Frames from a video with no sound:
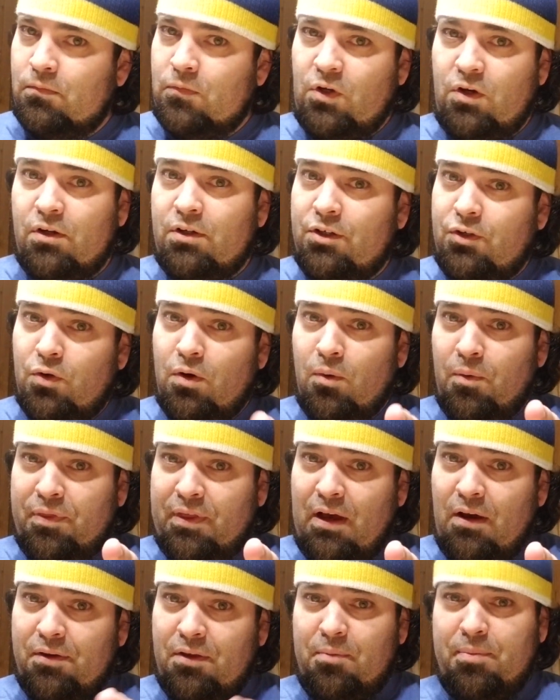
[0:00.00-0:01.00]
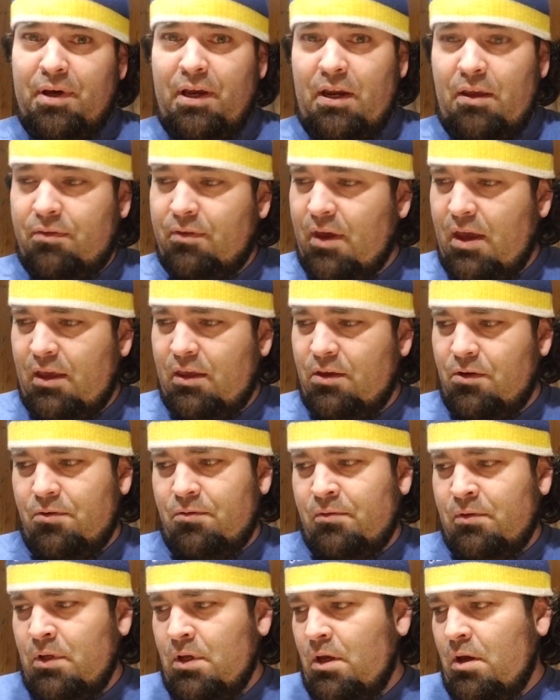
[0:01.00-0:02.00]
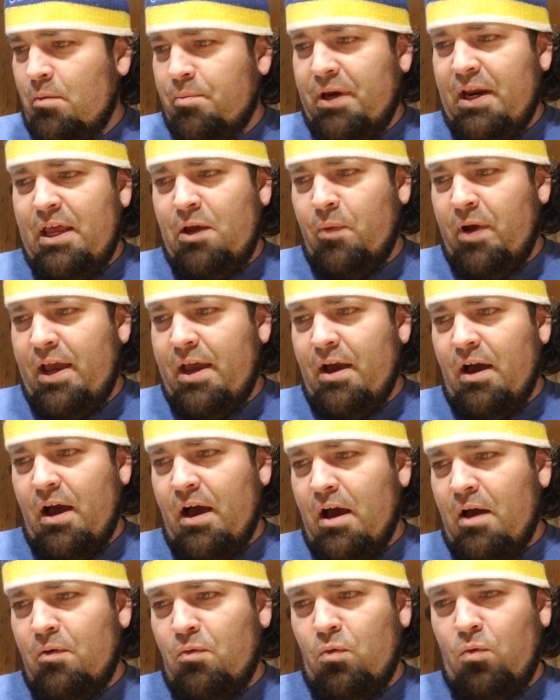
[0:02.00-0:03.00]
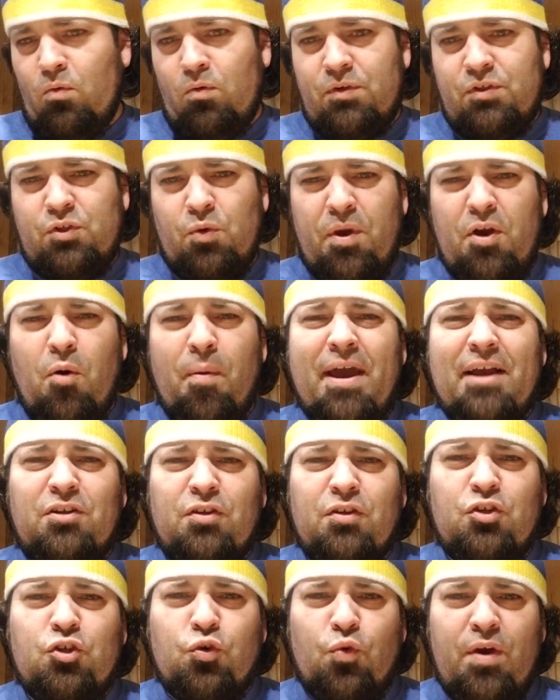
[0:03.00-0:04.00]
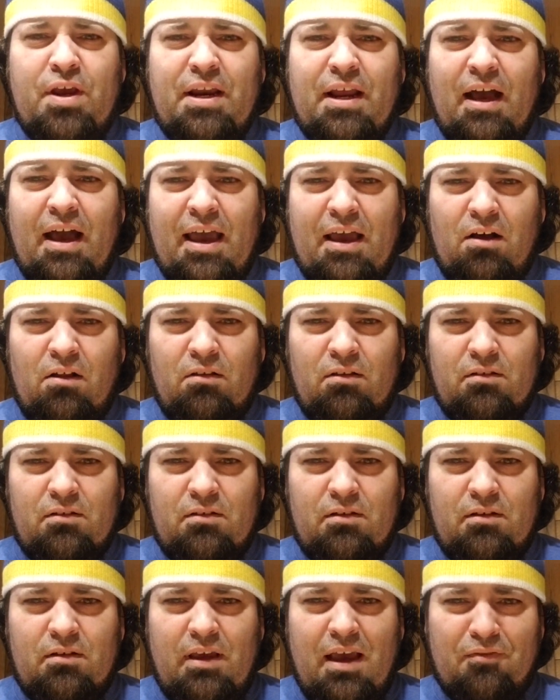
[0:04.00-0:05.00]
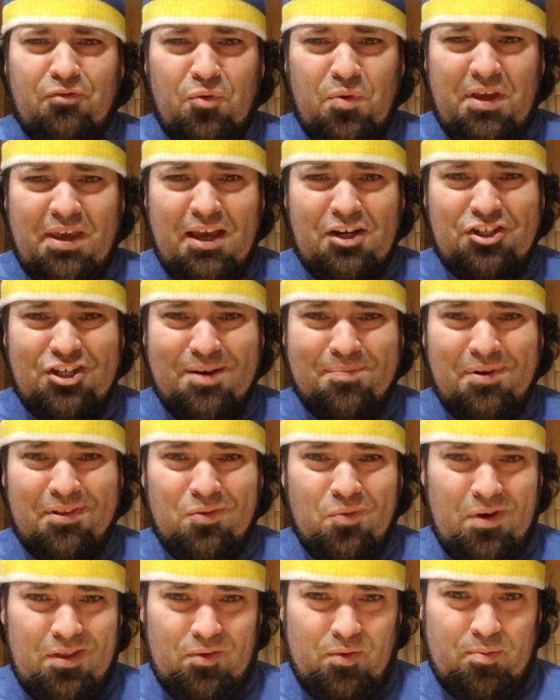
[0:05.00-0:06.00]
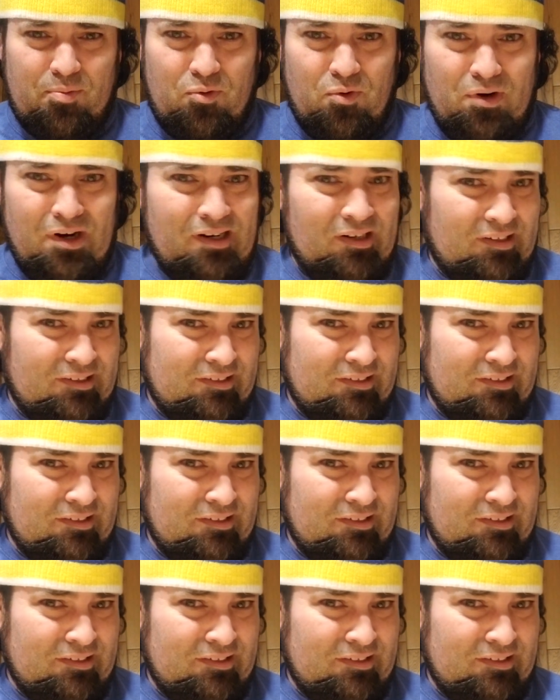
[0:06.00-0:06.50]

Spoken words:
Couldn't do it without you, buddy. Thank you. But anyway, so we go back to the treat aisle after we catch you up on the weather report.